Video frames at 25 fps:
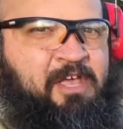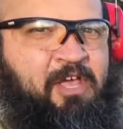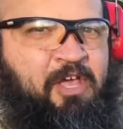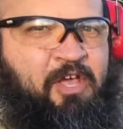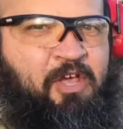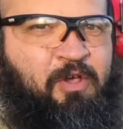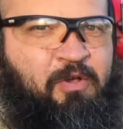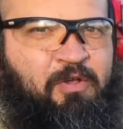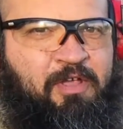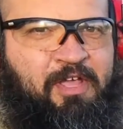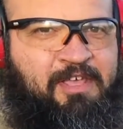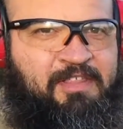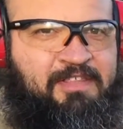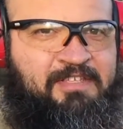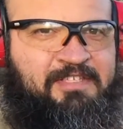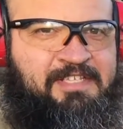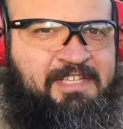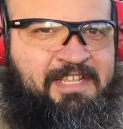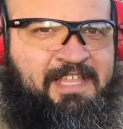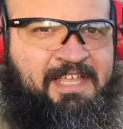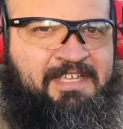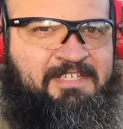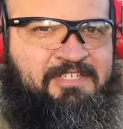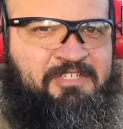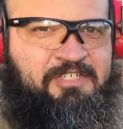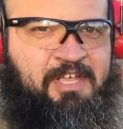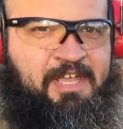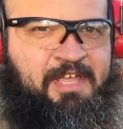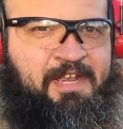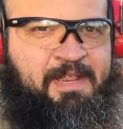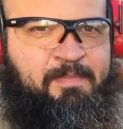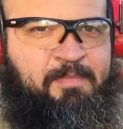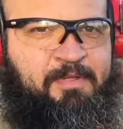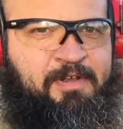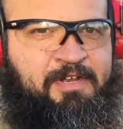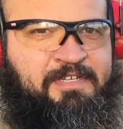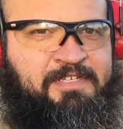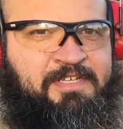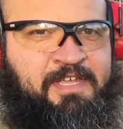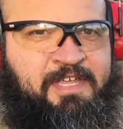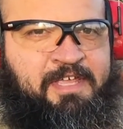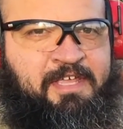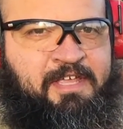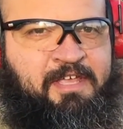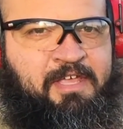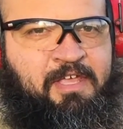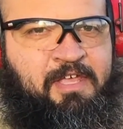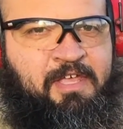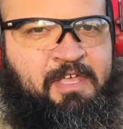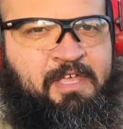Okay, this is the last shot I'm going to
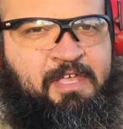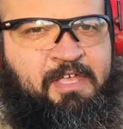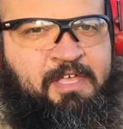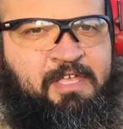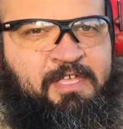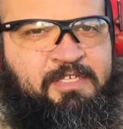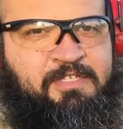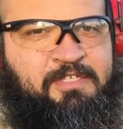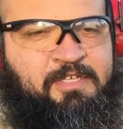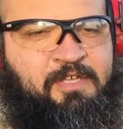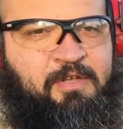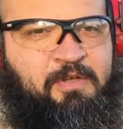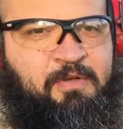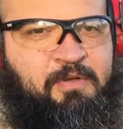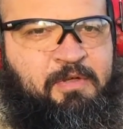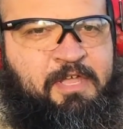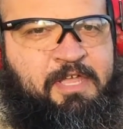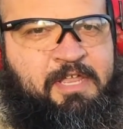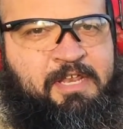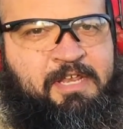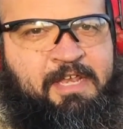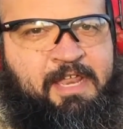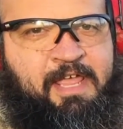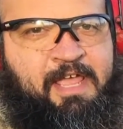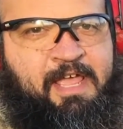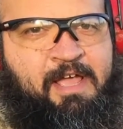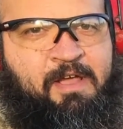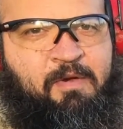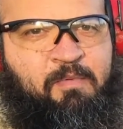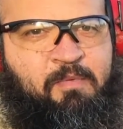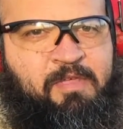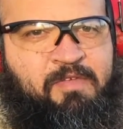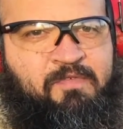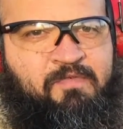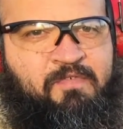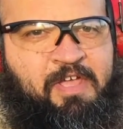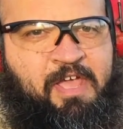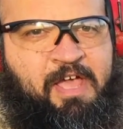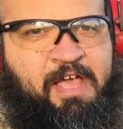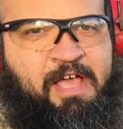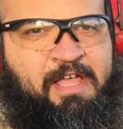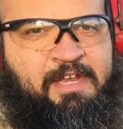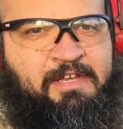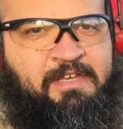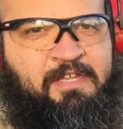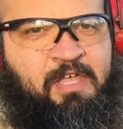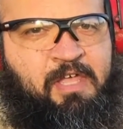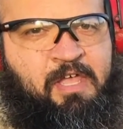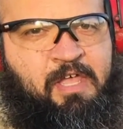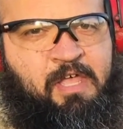take. So now we've
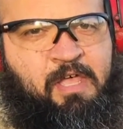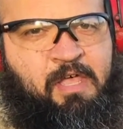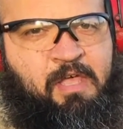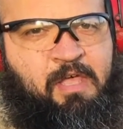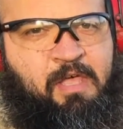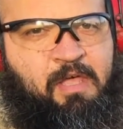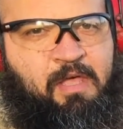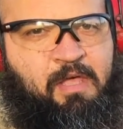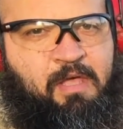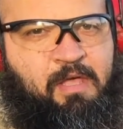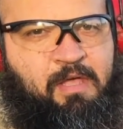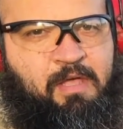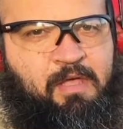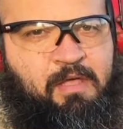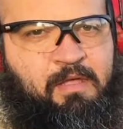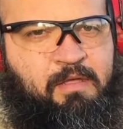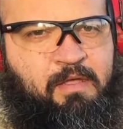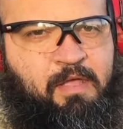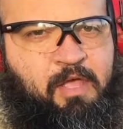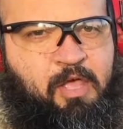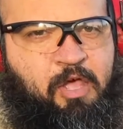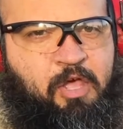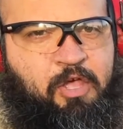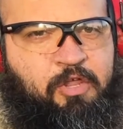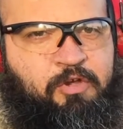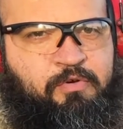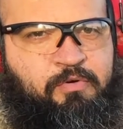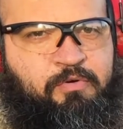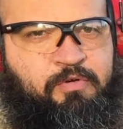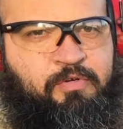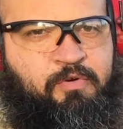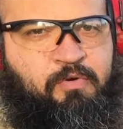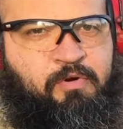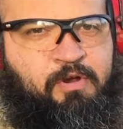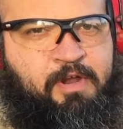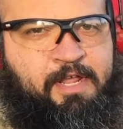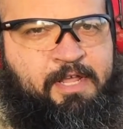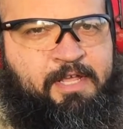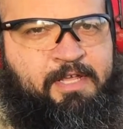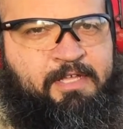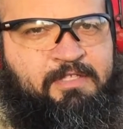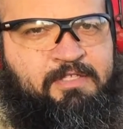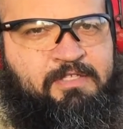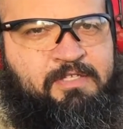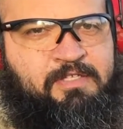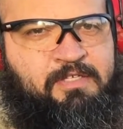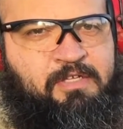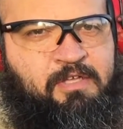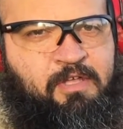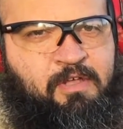got 100
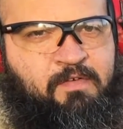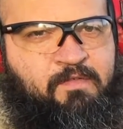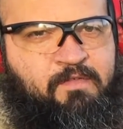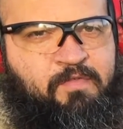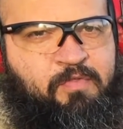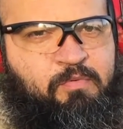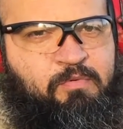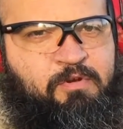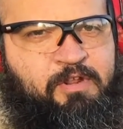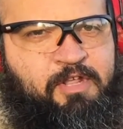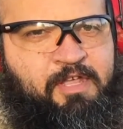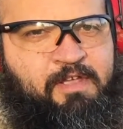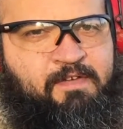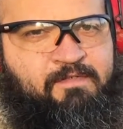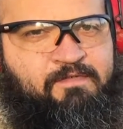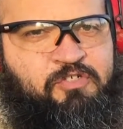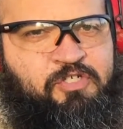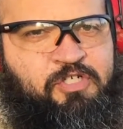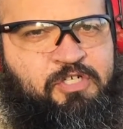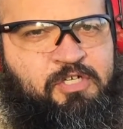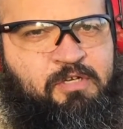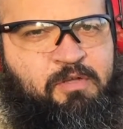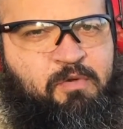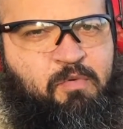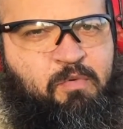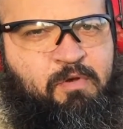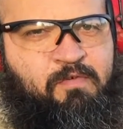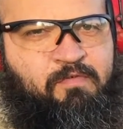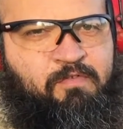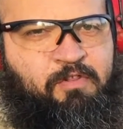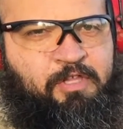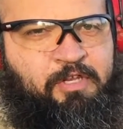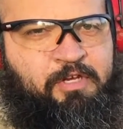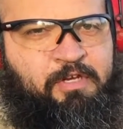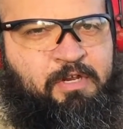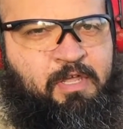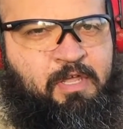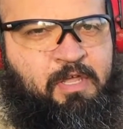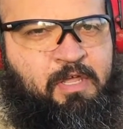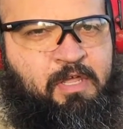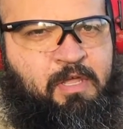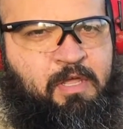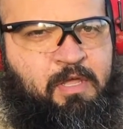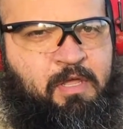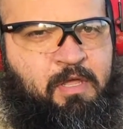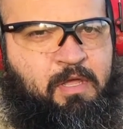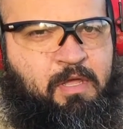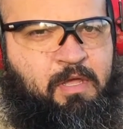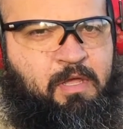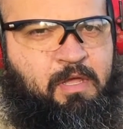grains of 3FG equivalent
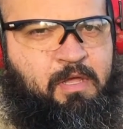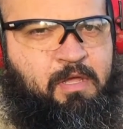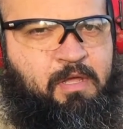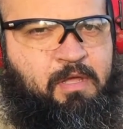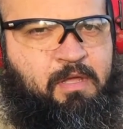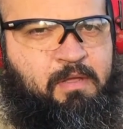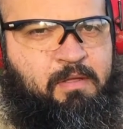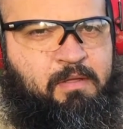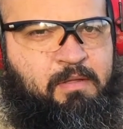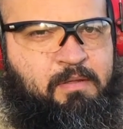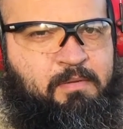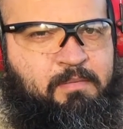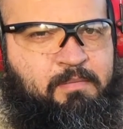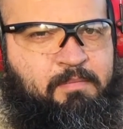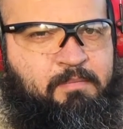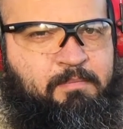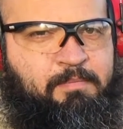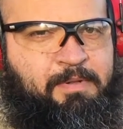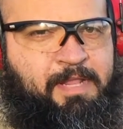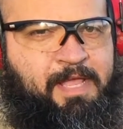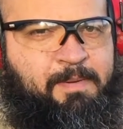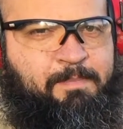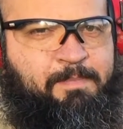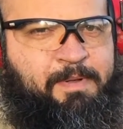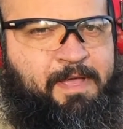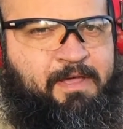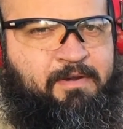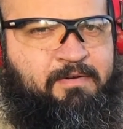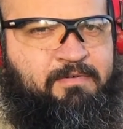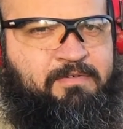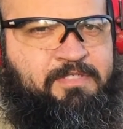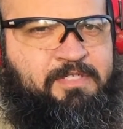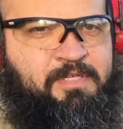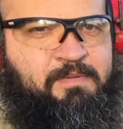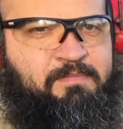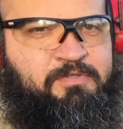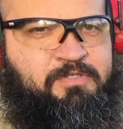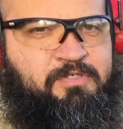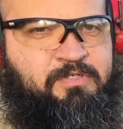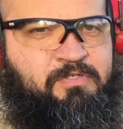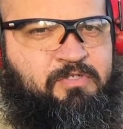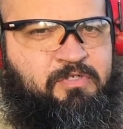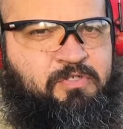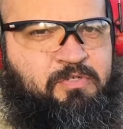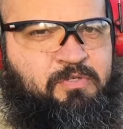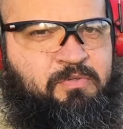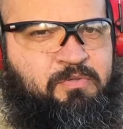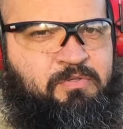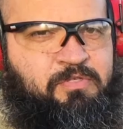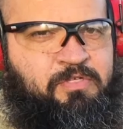black powder
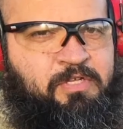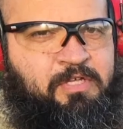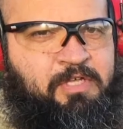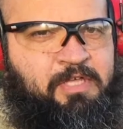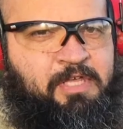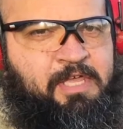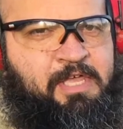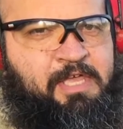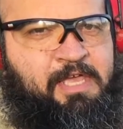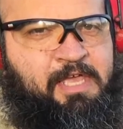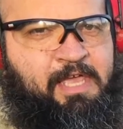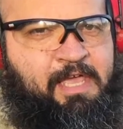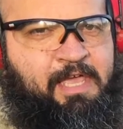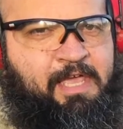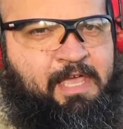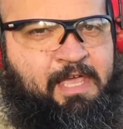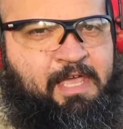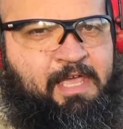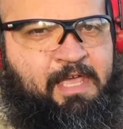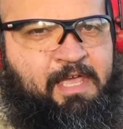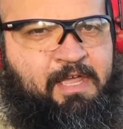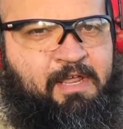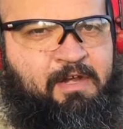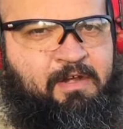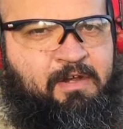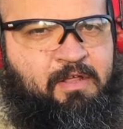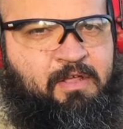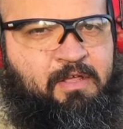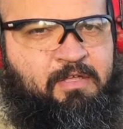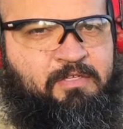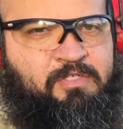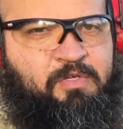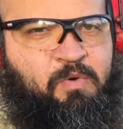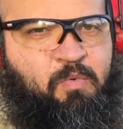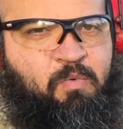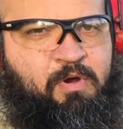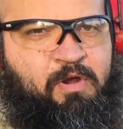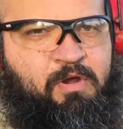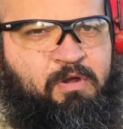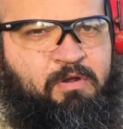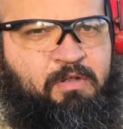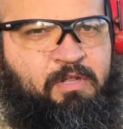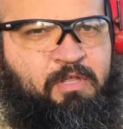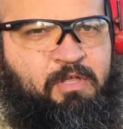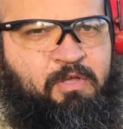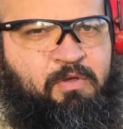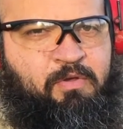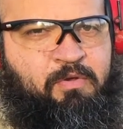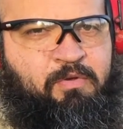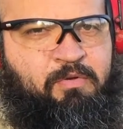substitute and a square
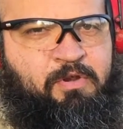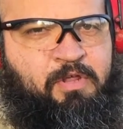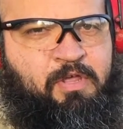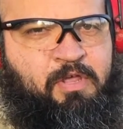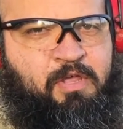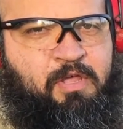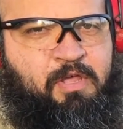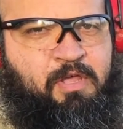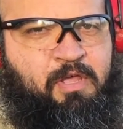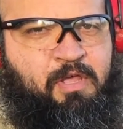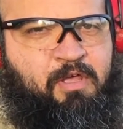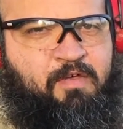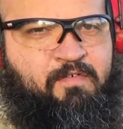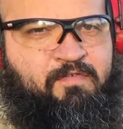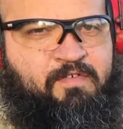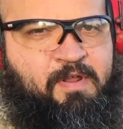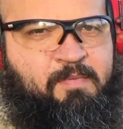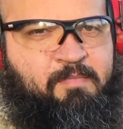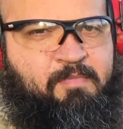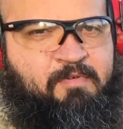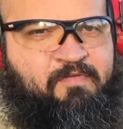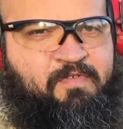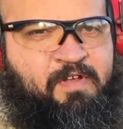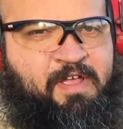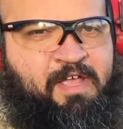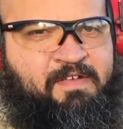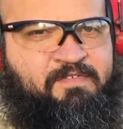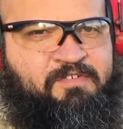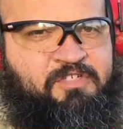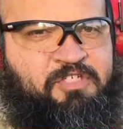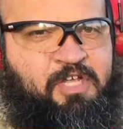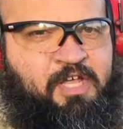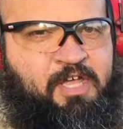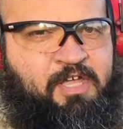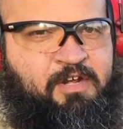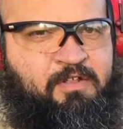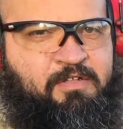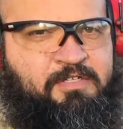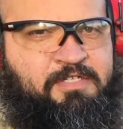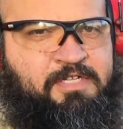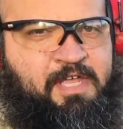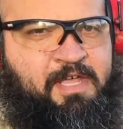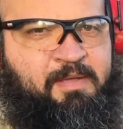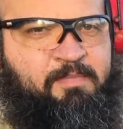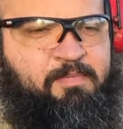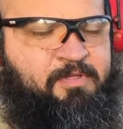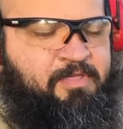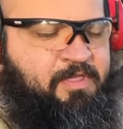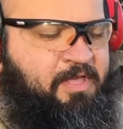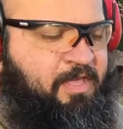load of number 5 shot on
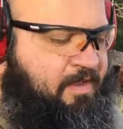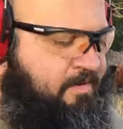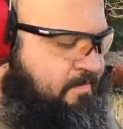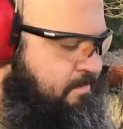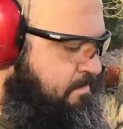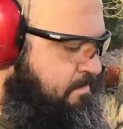top of that.